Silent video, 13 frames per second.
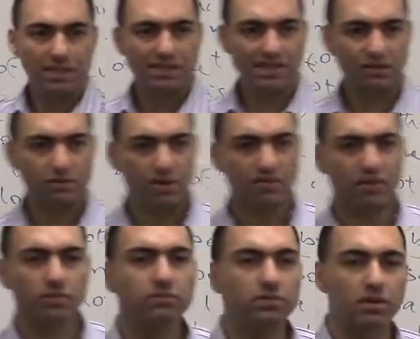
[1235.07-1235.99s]
Is that quite a
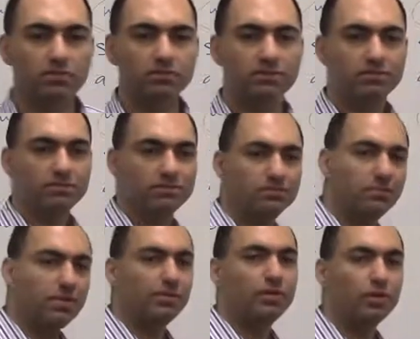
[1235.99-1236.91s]
few? No.
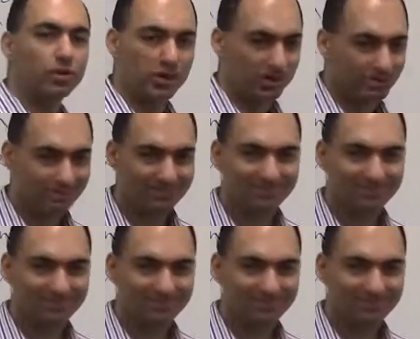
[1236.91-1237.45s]
Maybe 30.